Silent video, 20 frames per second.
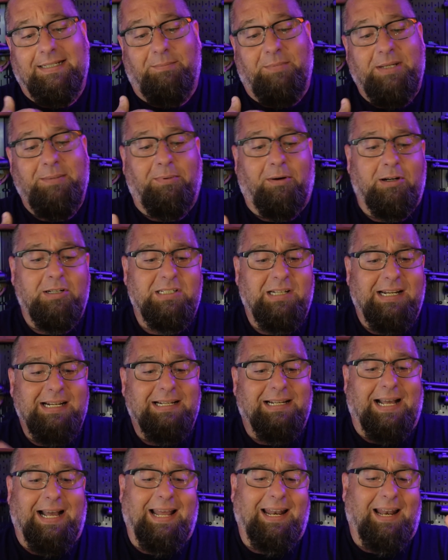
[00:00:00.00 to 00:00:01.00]
Me
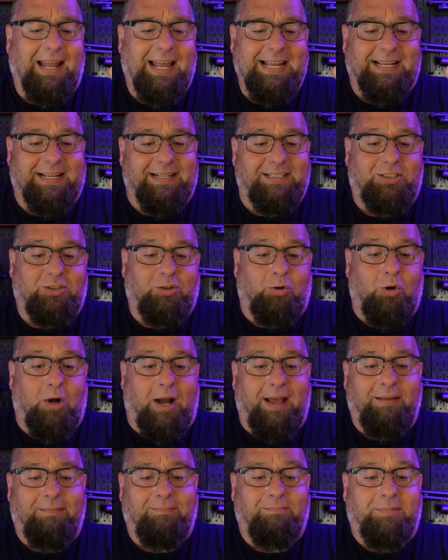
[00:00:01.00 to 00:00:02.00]
personally, I like it, so
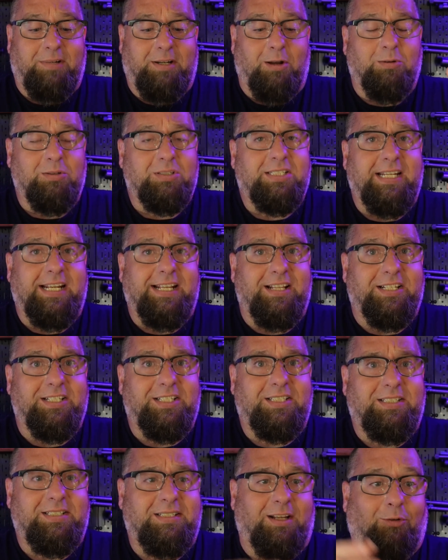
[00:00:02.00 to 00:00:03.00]
I don't see
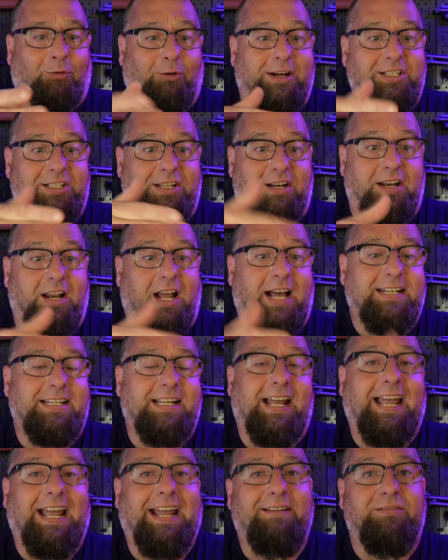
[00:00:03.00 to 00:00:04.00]
this a reason not
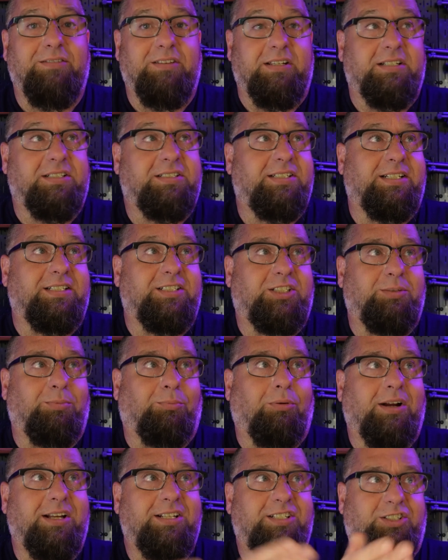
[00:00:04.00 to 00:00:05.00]
to have this. It
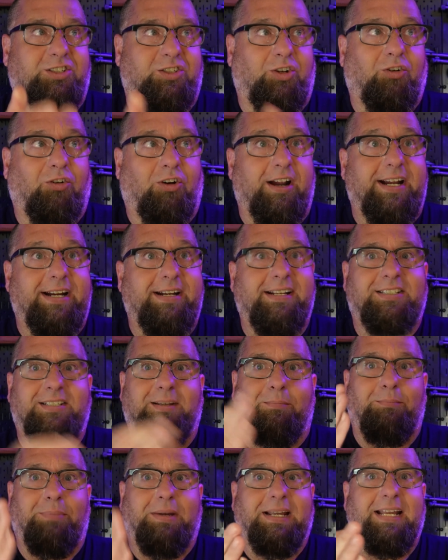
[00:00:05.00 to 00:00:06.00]
suppresses great. It's
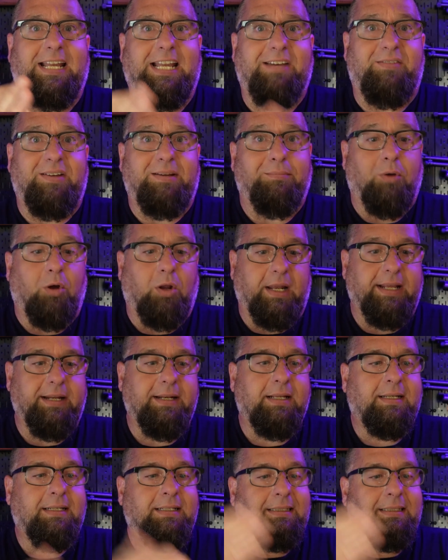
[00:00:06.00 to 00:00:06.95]
a big, heavy bullet.